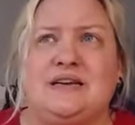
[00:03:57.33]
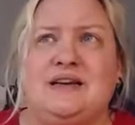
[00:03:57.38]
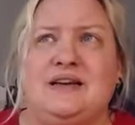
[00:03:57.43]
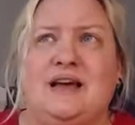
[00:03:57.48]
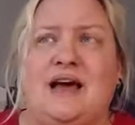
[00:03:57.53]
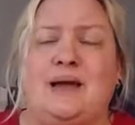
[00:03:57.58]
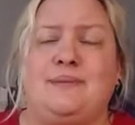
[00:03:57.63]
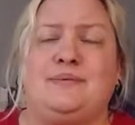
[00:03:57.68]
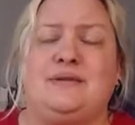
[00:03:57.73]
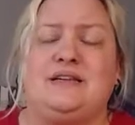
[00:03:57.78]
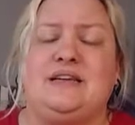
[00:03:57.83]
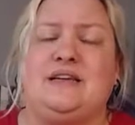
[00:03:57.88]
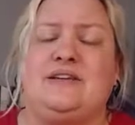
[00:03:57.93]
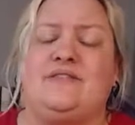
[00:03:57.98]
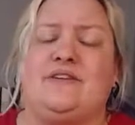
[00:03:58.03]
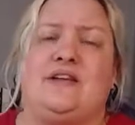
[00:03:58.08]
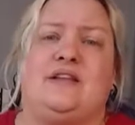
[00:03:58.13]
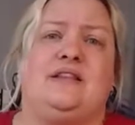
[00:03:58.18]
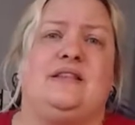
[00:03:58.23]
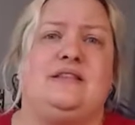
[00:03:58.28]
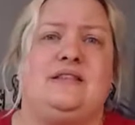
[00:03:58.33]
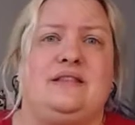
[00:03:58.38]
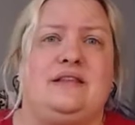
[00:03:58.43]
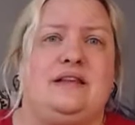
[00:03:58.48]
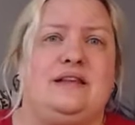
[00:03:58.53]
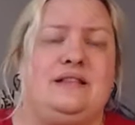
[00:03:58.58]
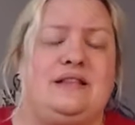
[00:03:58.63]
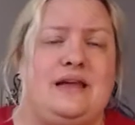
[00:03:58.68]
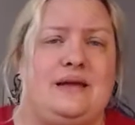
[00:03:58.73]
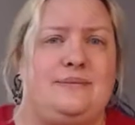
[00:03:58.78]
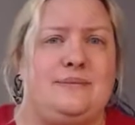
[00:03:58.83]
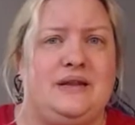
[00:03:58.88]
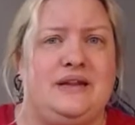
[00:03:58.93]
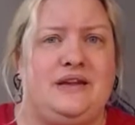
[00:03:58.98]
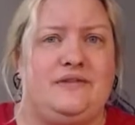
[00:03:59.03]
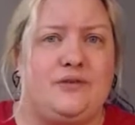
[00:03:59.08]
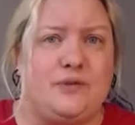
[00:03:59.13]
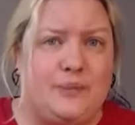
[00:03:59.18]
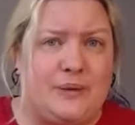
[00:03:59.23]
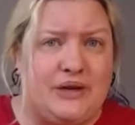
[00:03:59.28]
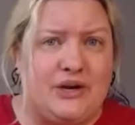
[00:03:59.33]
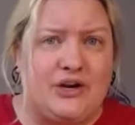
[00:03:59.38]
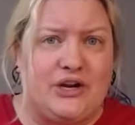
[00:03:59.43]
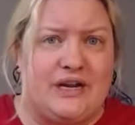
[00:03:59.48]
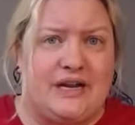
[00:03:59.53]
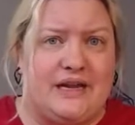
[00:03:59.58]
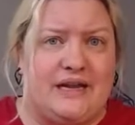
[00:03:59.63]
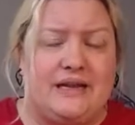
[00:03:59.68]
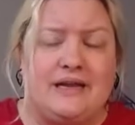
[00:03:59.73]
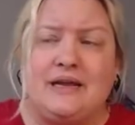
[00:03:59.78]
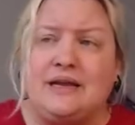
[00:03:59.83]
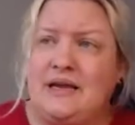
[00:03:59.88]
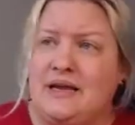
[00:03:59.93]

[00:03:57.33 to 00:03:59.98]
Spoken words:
I believe, in the late medieval period.